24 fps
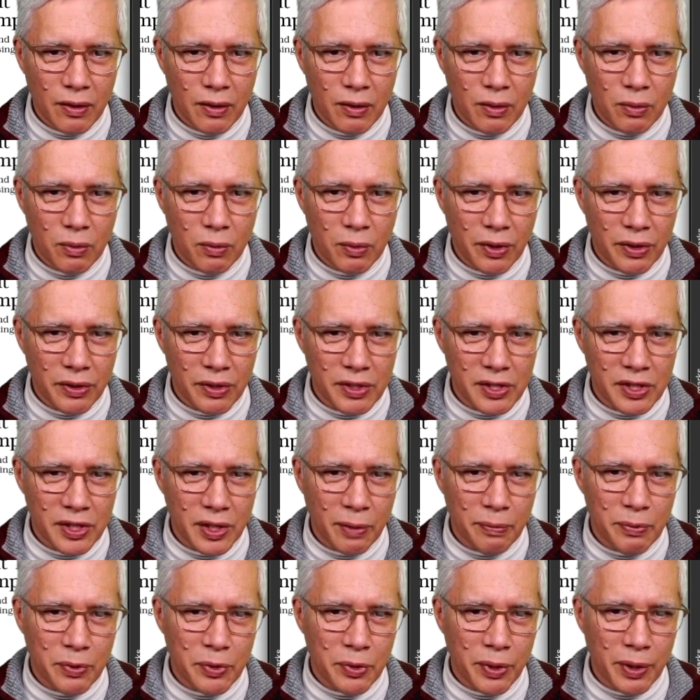Where the
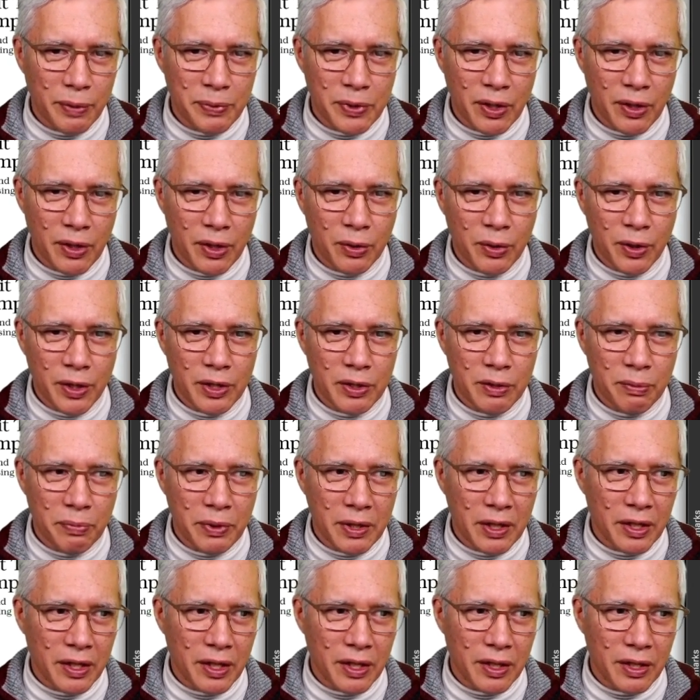stub trips are going to
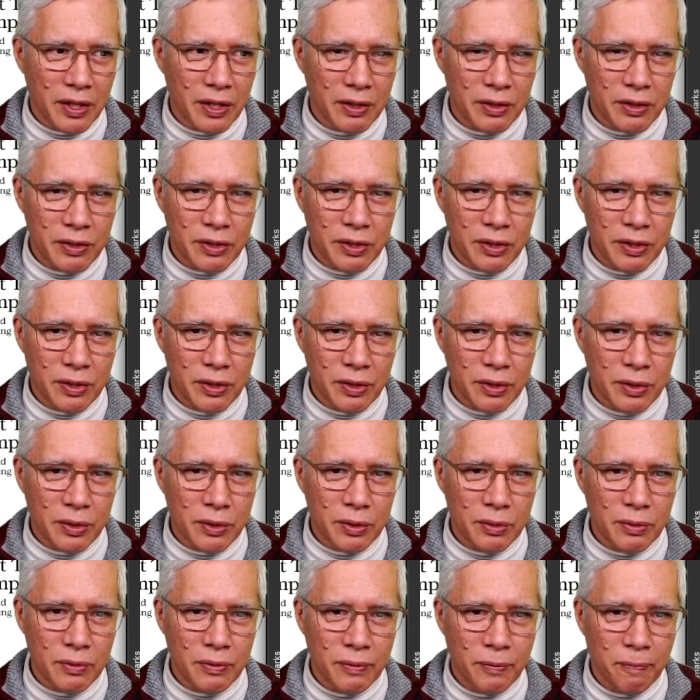be
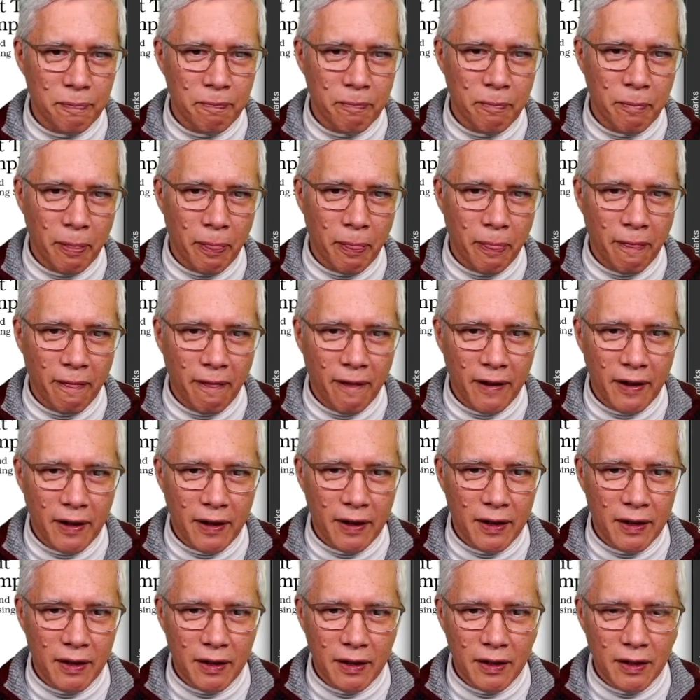to,
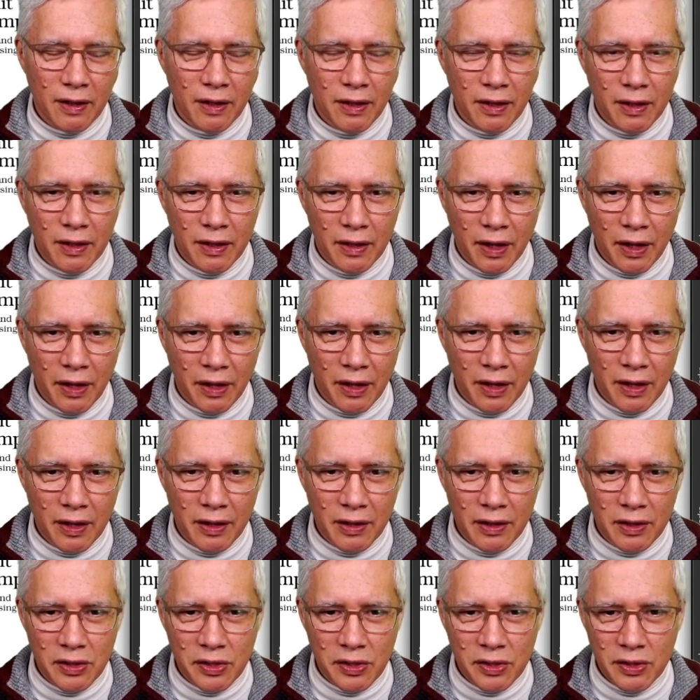and again,
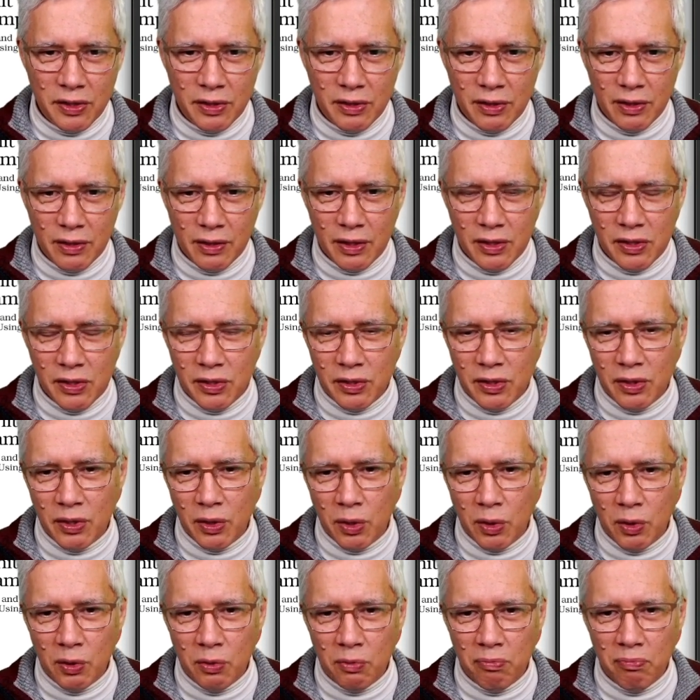let's
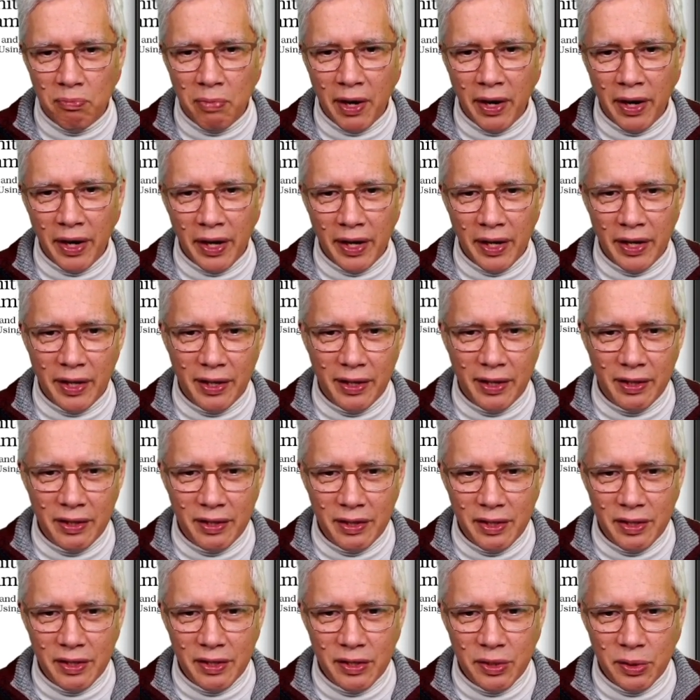go by
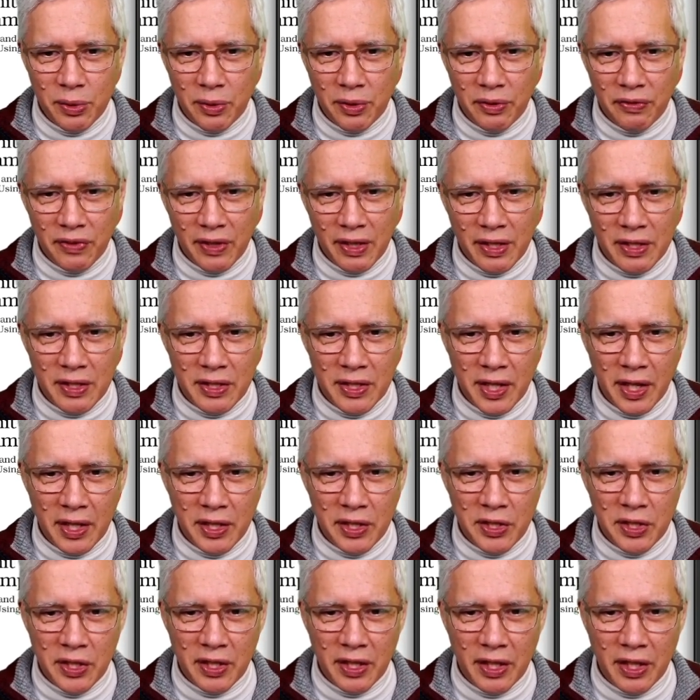sort of
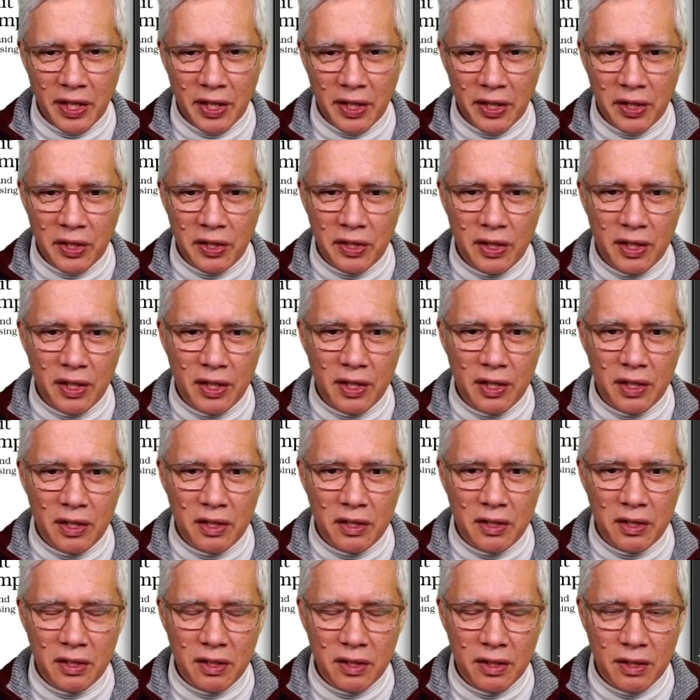intention here.